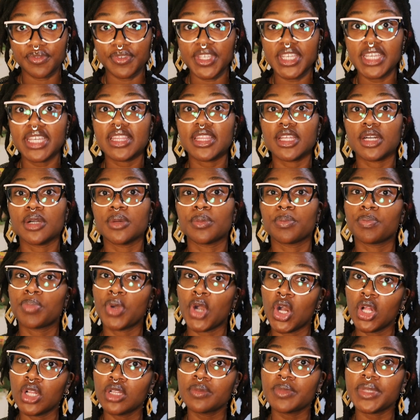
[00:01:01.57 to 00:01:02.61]
via the
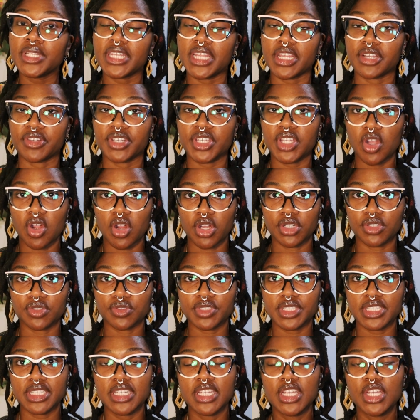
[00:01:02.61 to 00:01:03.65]
pulmonary
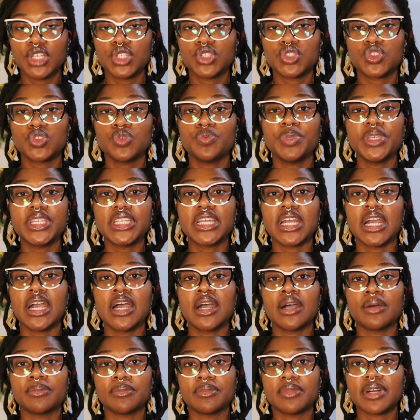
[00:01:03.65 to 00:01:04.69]
artery to
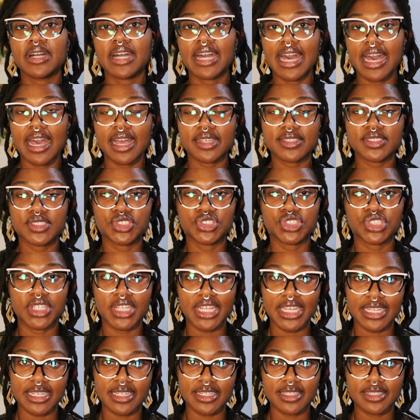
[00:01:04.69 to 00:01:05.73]
become
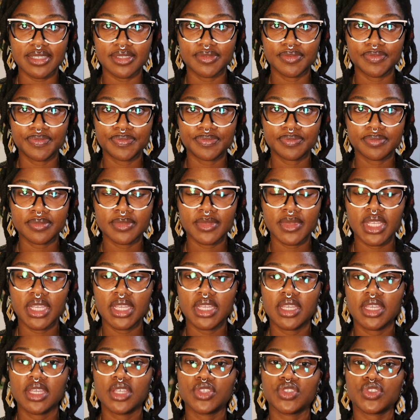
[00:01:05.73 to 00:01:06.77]
oxygenated.
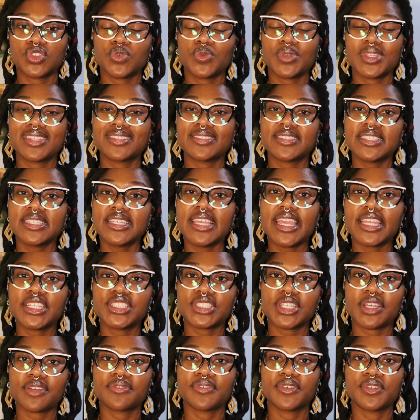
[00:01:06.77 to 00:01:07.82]
So with
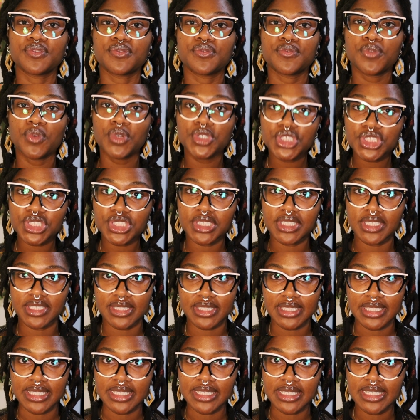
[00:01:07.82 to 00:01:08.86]
CHF,
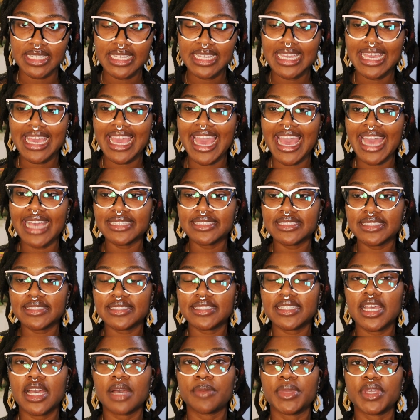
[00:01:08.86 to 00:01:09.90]
unfortunately, as
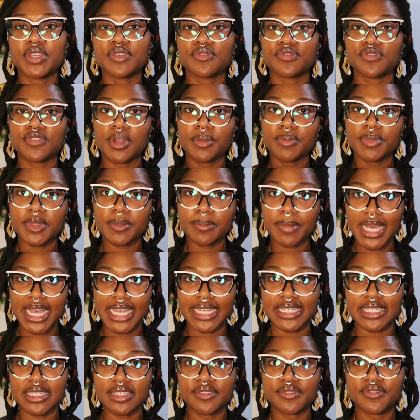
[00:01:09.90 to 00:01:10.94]
it's coming from the
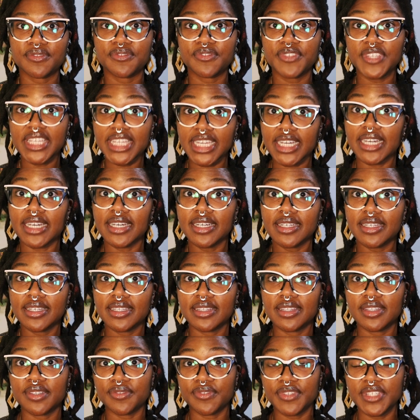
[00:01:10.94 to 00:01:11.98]
body via
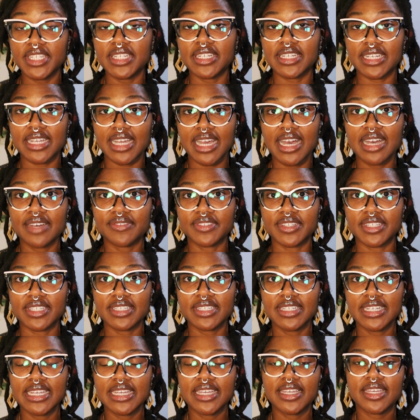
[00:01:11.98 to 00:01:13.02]
the vena
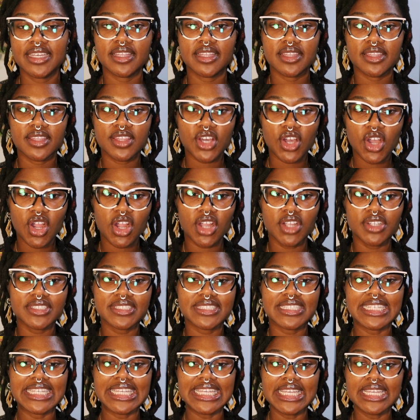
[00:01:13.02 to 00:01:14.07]
cava, the
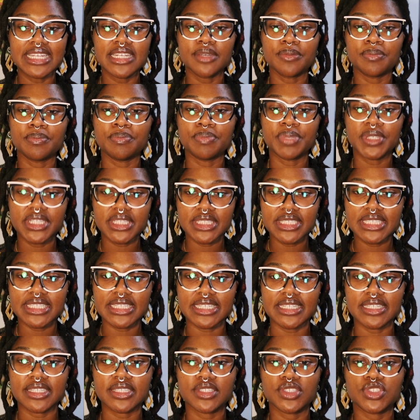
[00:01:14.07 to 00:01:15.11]
heart's
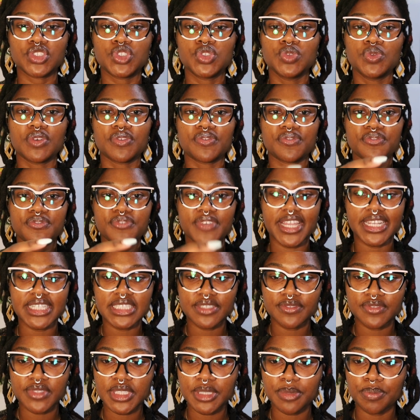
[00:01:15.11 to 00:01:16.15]
inability to
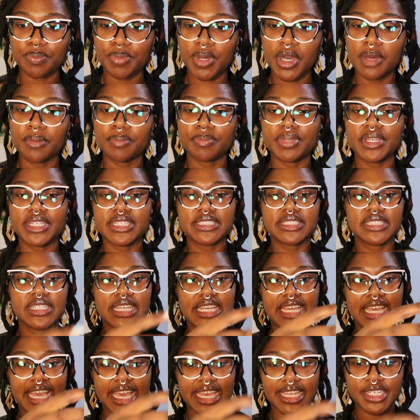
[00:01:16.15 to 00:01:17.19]
effectively pump it
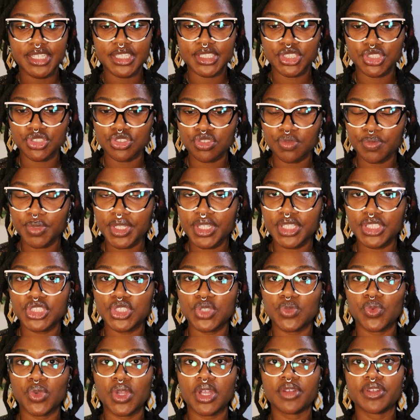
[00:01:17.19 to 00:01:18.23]
and distribute it
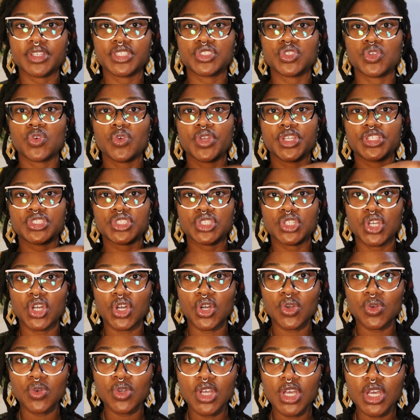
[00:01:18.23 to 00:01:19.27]
to where it's going to
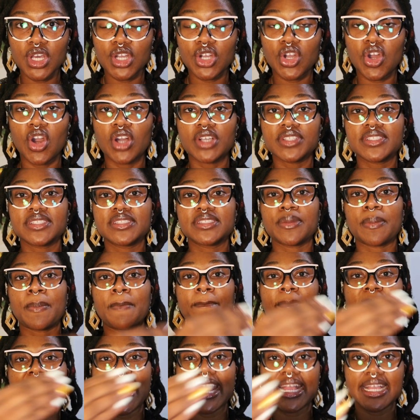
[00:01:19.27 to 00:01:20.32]
go causes a
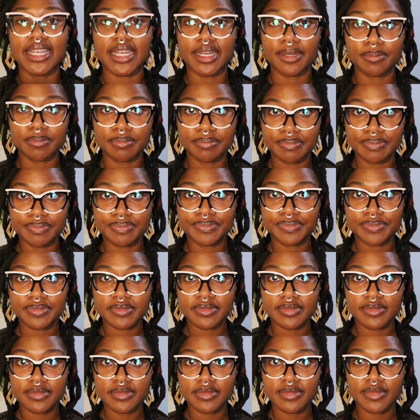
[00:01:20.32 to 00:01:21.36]
backup.
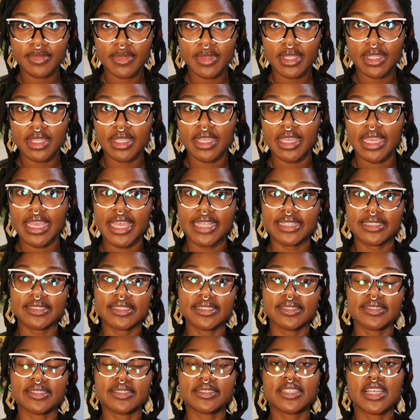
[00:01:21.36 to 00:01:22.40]
And
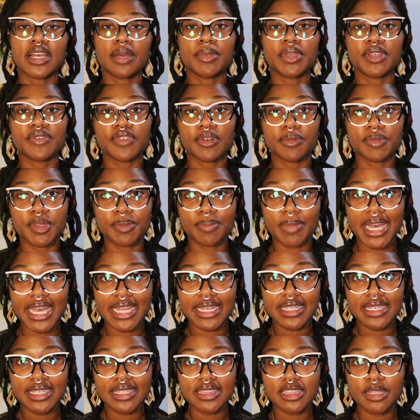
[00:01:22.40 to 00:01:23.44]
since it's coming from the
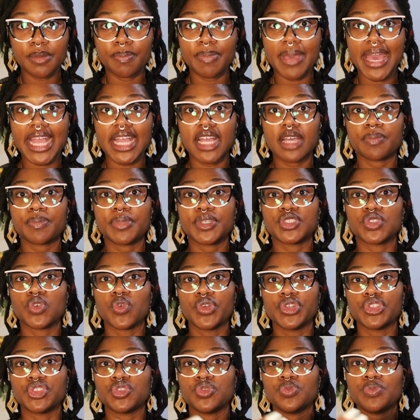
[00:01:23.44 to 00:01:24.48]
body, the backup is
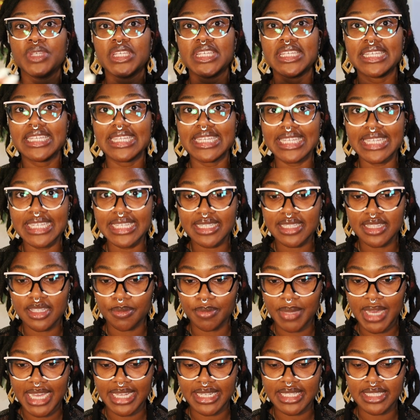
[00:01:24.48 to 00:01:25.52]
going to be in the
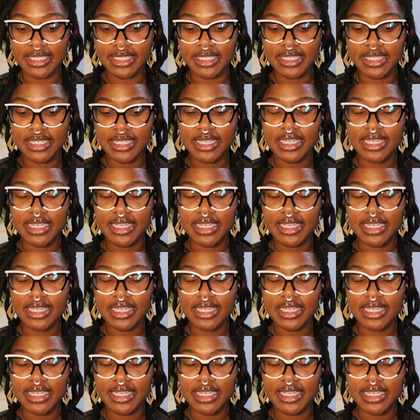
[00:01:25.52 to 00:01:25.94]
body.